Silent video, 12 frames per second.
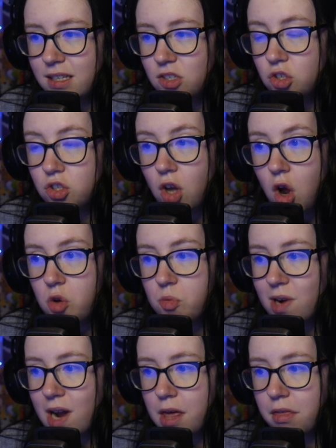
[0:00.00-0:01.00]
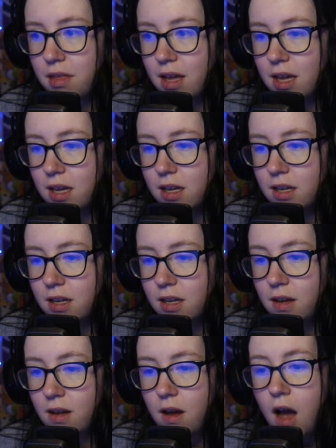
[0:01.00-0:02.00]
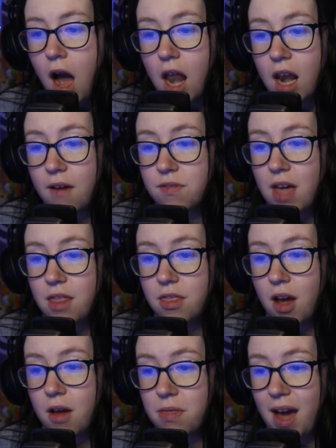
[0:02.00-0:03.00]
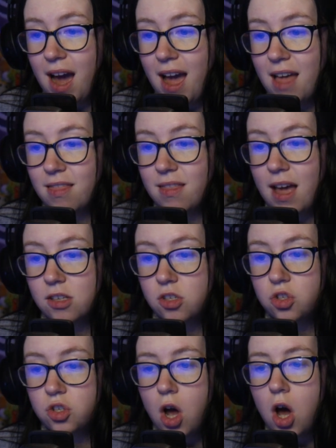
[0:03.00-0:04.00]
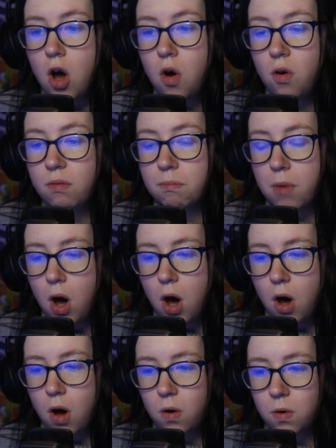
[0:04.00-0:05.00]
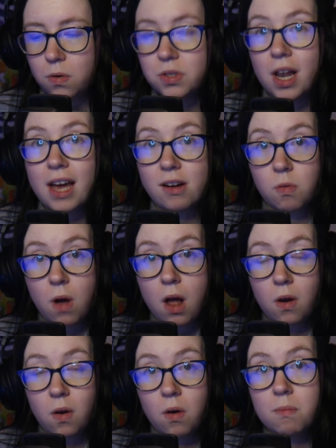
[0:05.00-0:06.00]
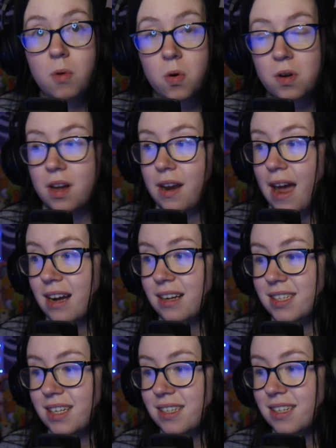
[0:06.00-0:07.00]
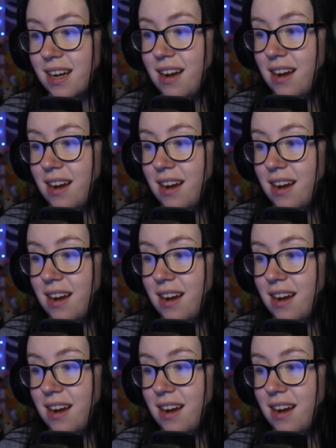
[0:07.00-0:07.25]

So breathy. I love that though. That end there, so bold, like a lot more connected.